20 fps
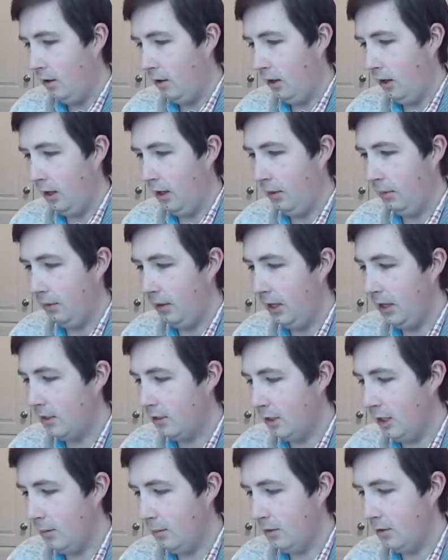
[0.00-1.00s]

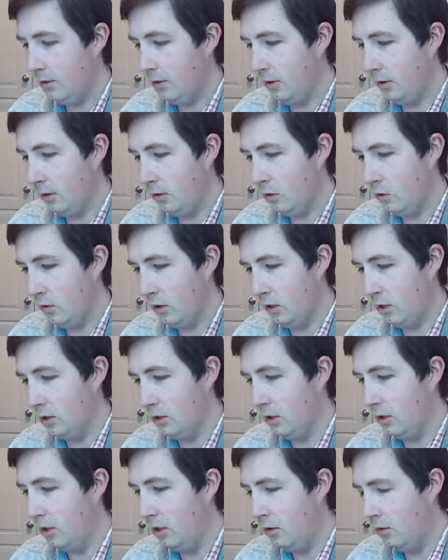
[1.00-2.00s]
lightsabers, their construction
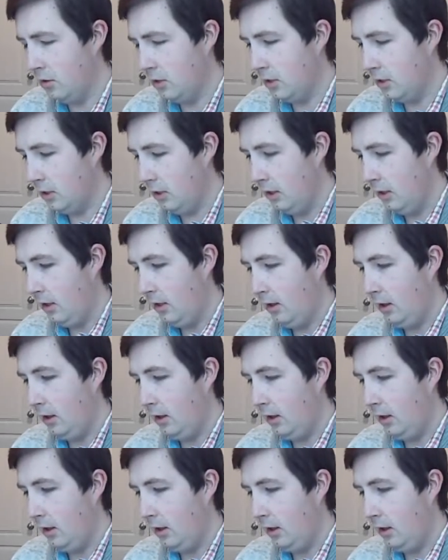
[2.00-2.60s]
and use,